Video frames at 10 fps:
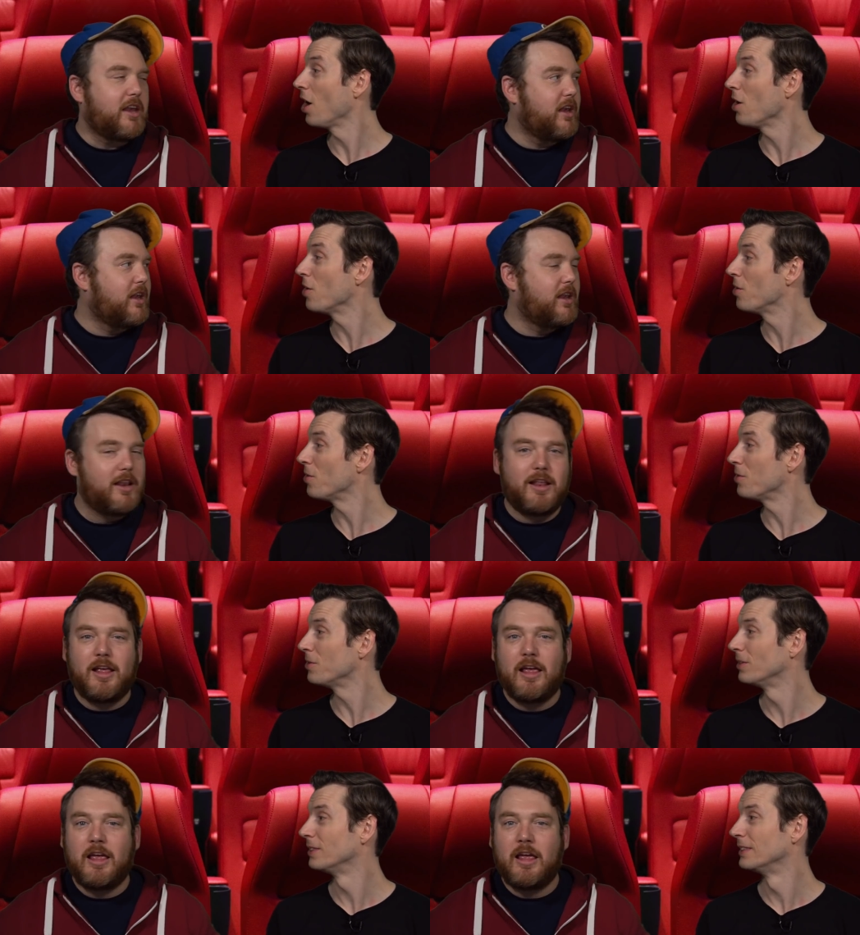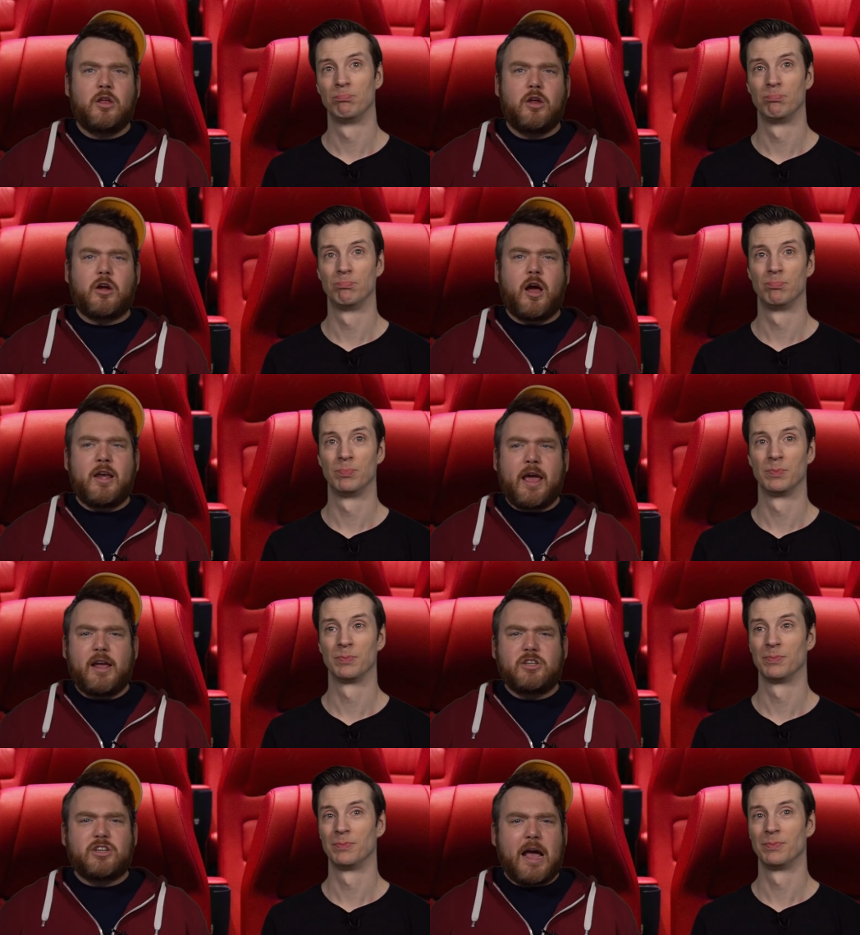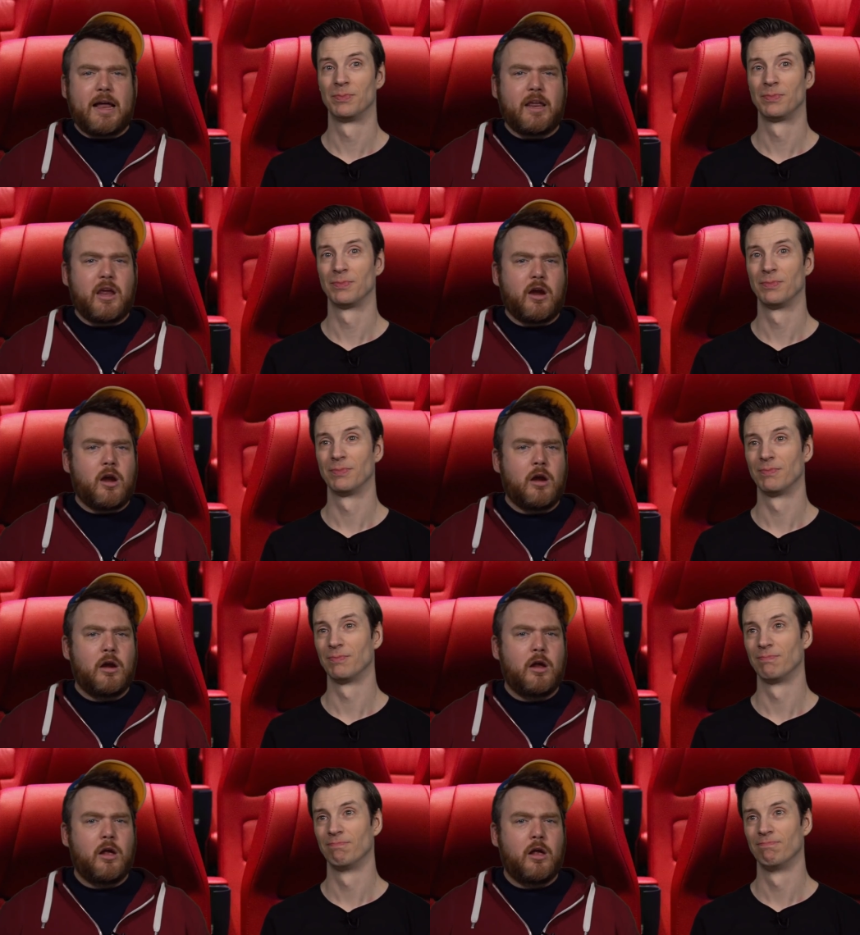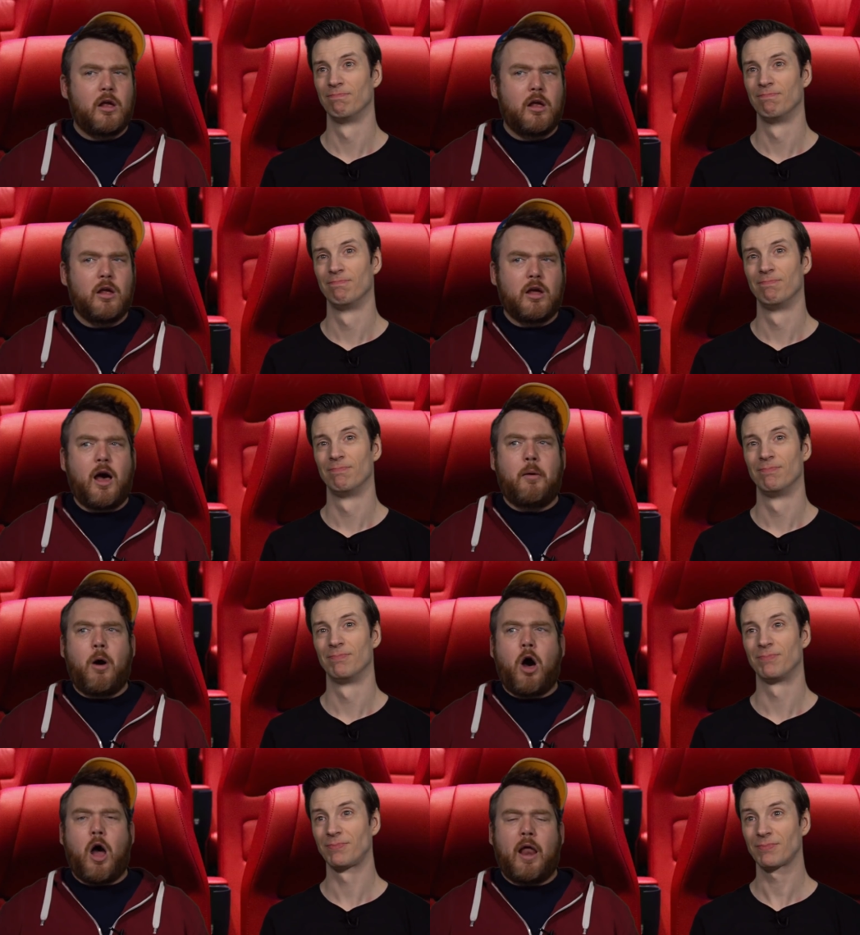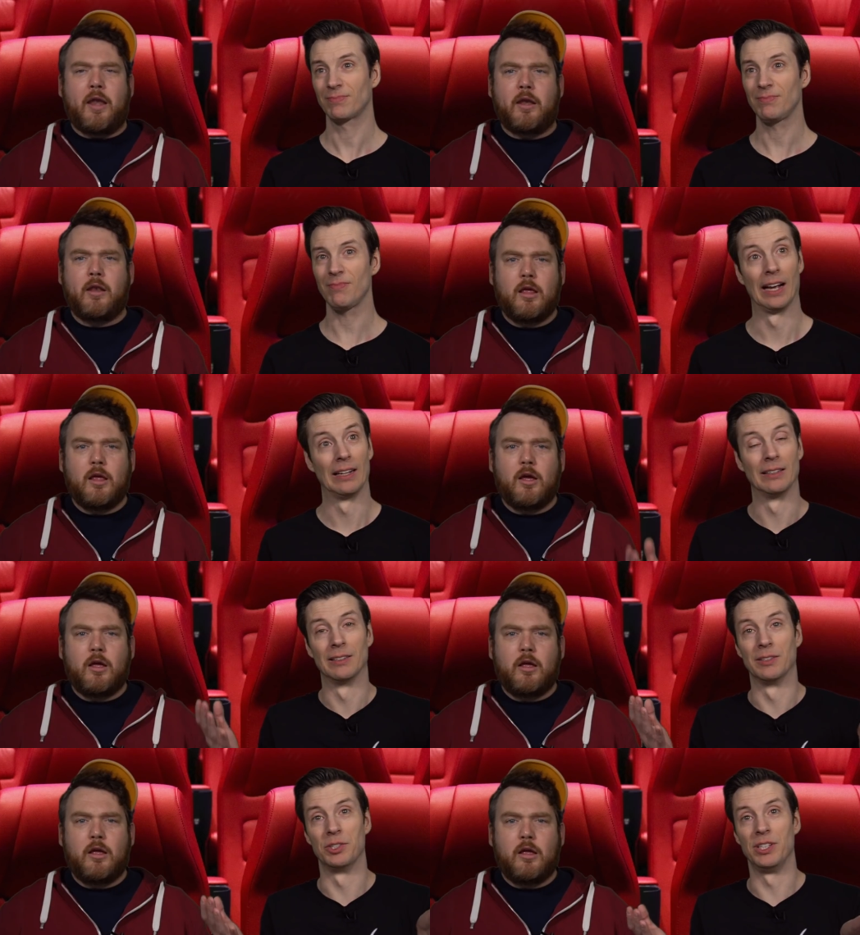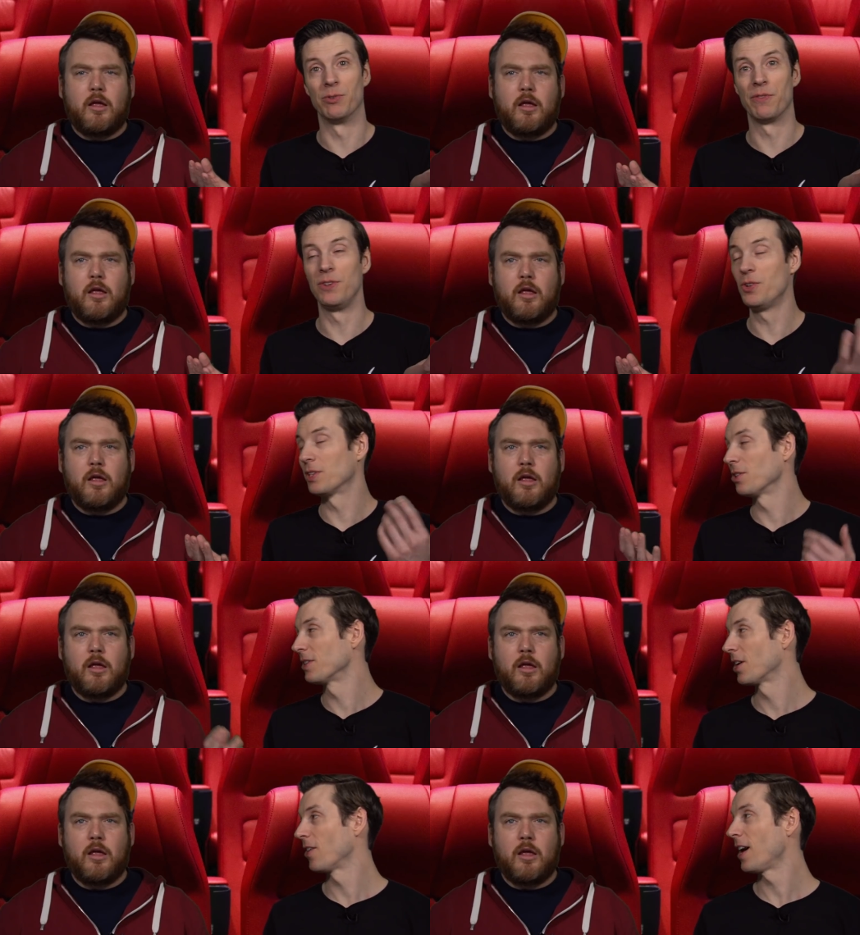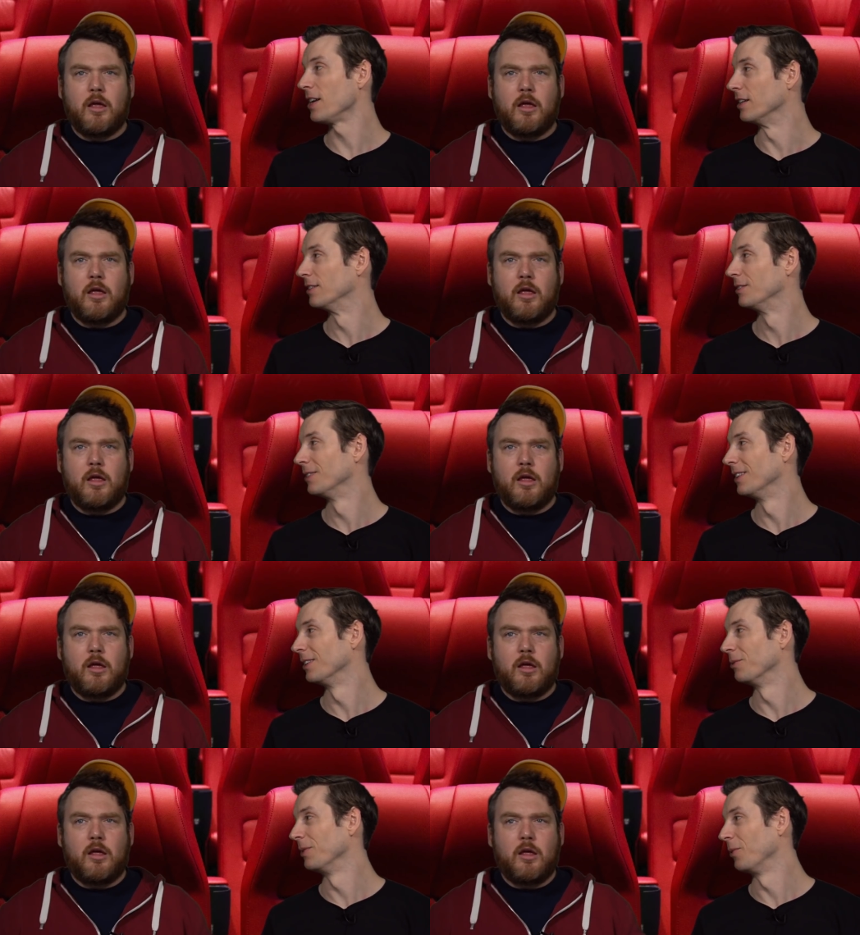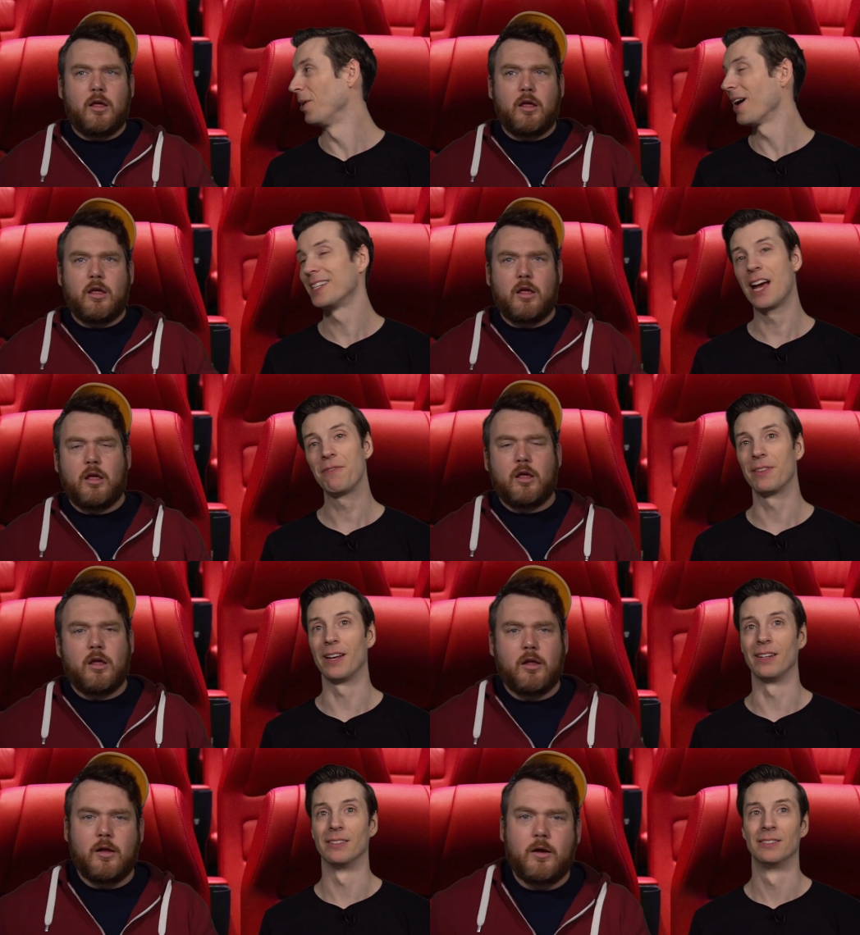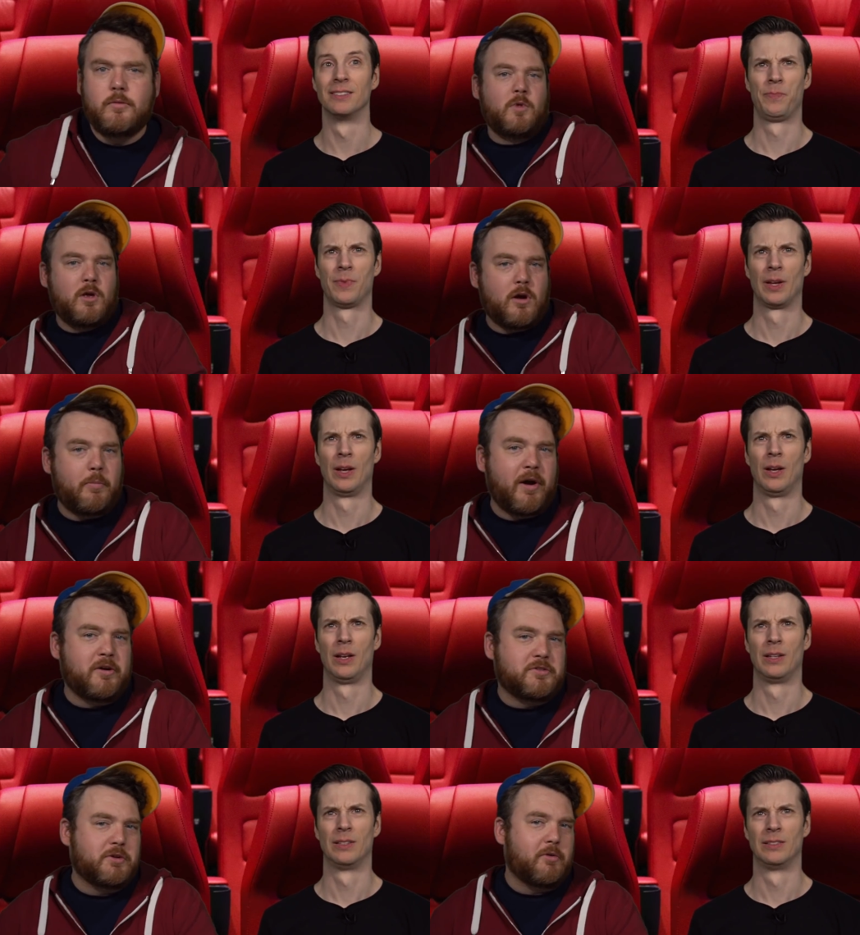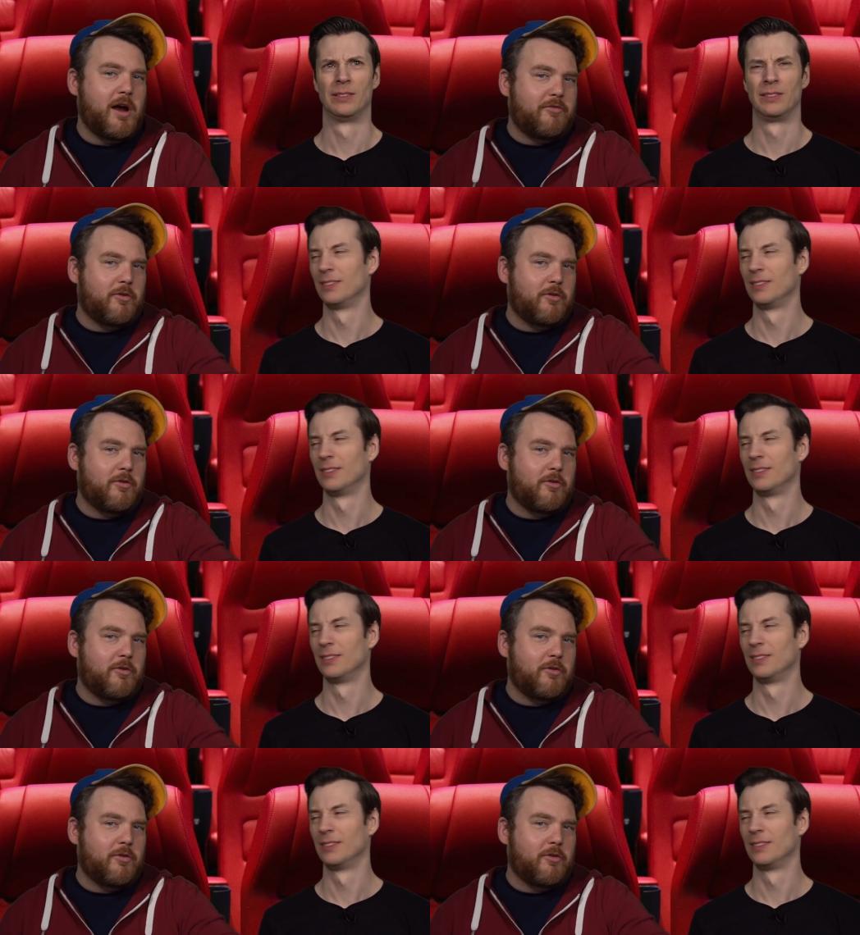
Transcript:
Speaker 1: Oh. You're cutting Aisha out of here? Come on she refused to learn
Speaker 2: karate. We don't got time for that.
Speaker 1: Her parents are right